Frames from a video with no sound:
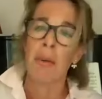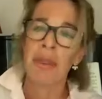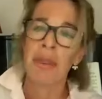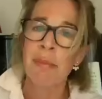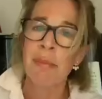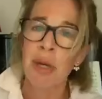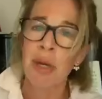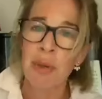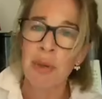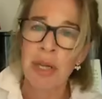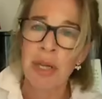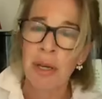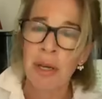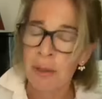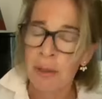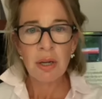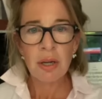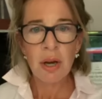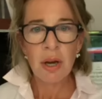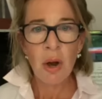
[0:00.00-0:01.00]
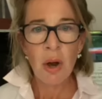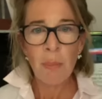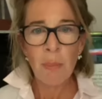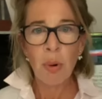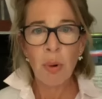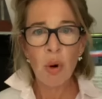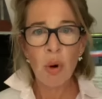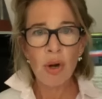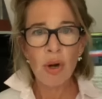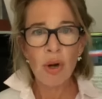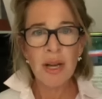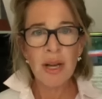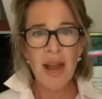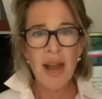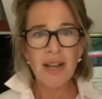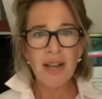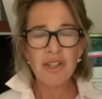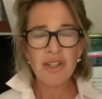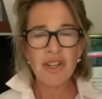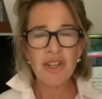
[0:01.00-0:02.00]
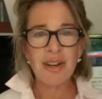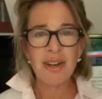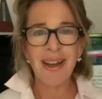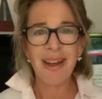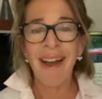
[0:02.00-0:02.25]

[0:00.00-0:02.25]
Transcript: the mood. Poor connection.